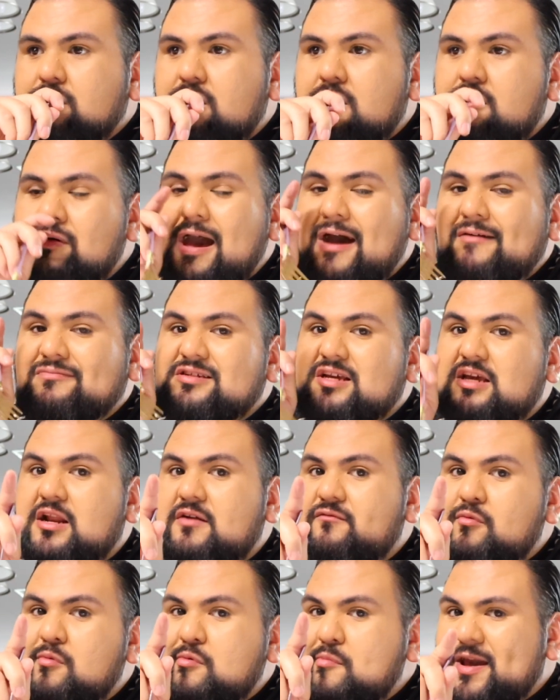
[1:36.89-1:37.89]
you have to get
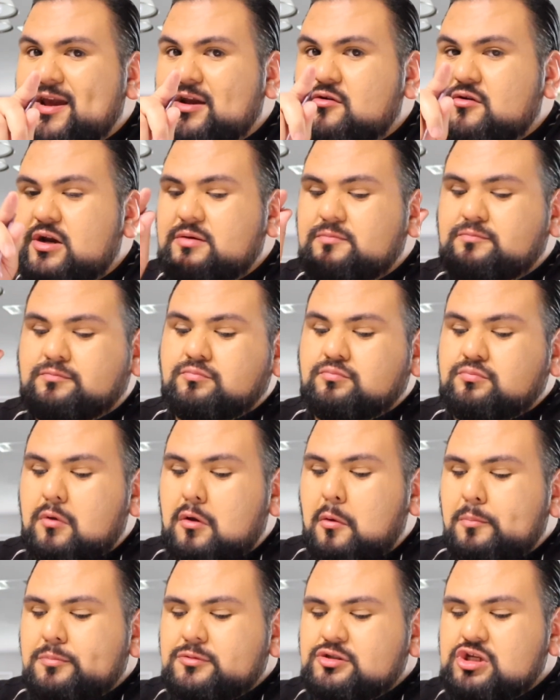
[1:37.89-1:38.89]
it from a bakery.
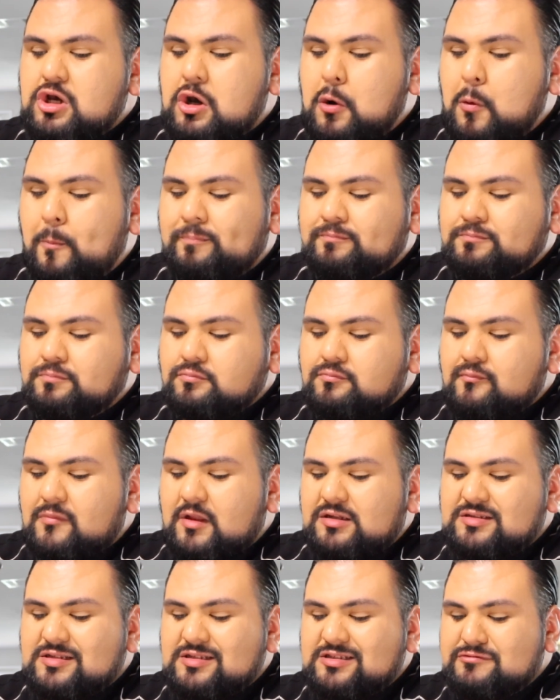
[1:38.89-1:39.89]
So
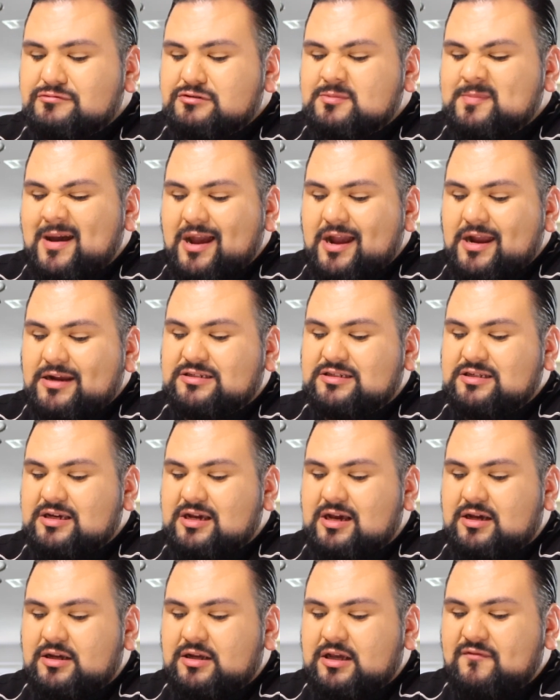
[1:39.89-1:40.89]
since it was my
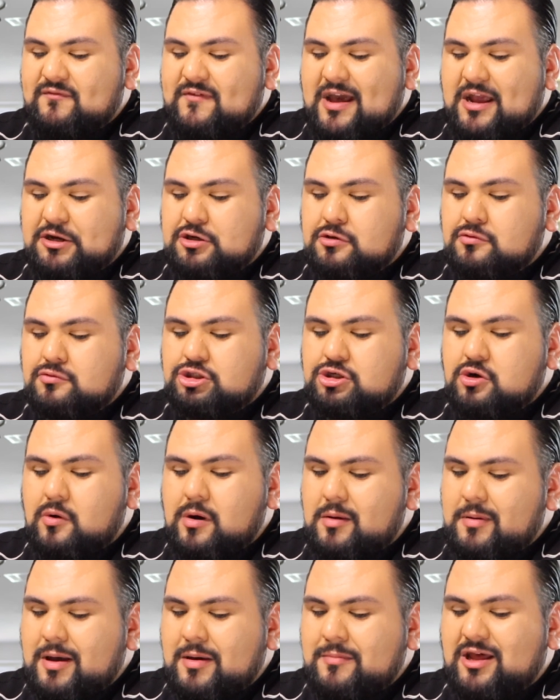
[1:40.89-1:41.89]
idea, if I don't show
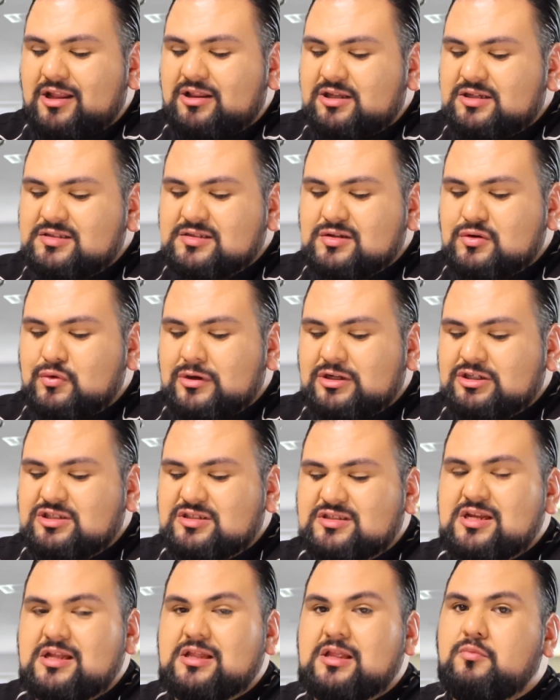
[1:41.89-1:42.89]
up, I'm at least going
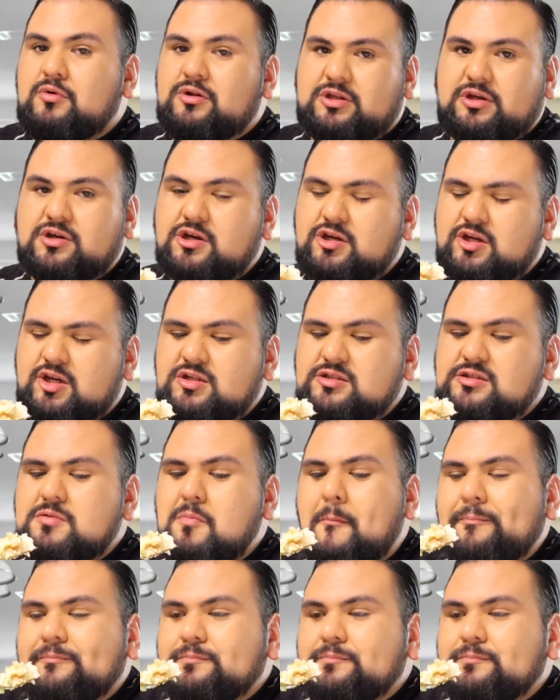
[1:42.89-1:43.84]
to send them with the cookies.